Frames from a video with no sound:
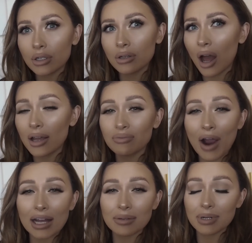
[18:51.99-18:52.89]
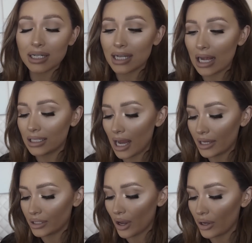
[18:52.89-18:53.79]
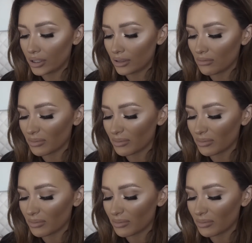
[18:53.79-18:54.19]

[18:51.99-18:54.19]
like, it's random, it's a Saturday, so